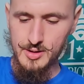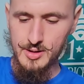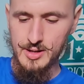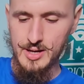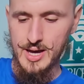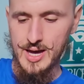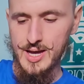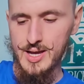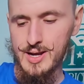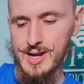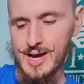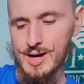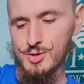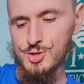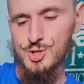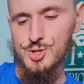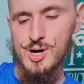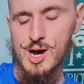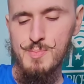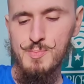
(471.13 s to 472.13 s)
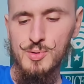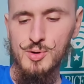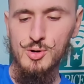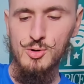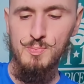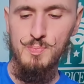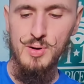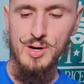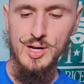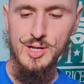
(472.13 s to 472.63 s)
Okay, now
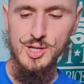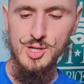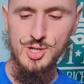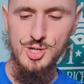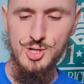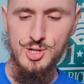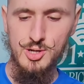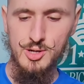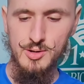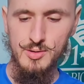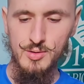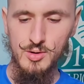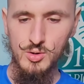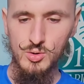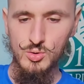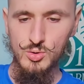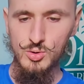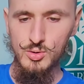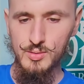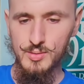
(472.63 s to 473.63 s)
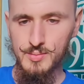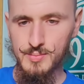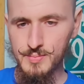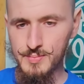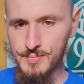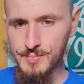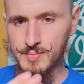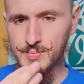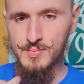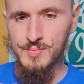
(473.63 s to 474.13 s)
tropical punch. Ooh,
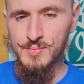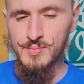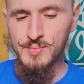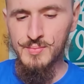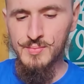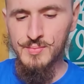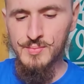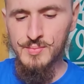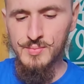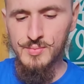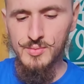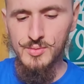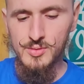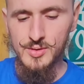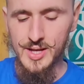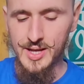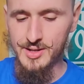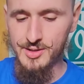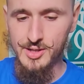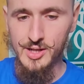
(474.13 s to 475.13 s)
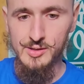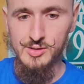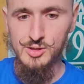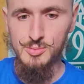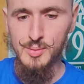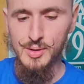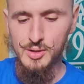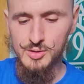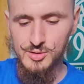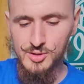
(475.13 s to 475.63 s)
that dust
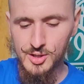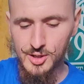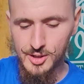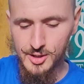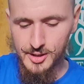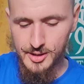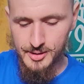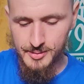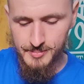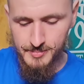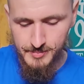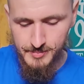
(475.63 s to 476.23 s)
smells good.